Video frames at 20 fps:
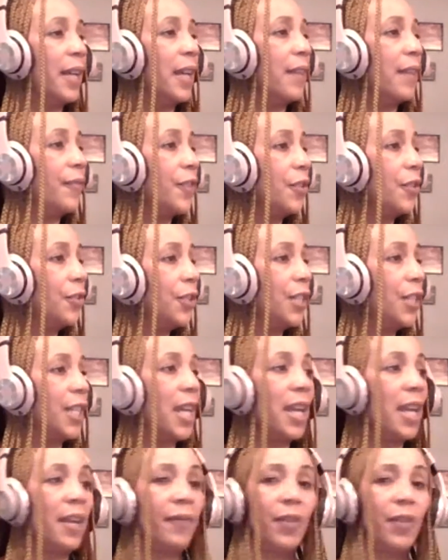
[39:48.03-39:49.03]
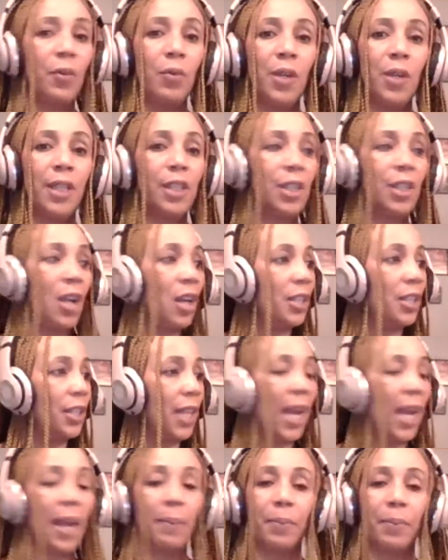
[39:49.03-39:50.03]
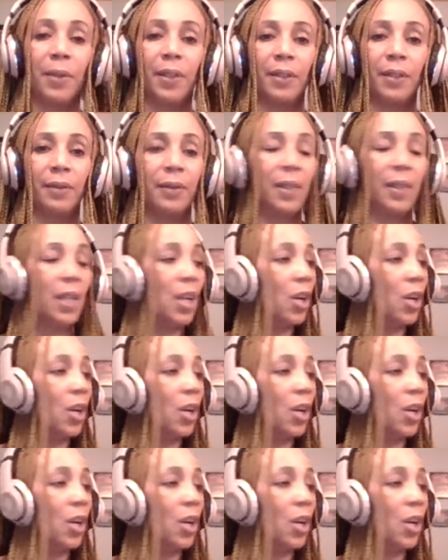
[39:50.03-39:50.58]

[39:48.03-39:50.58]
If you want to talk to April,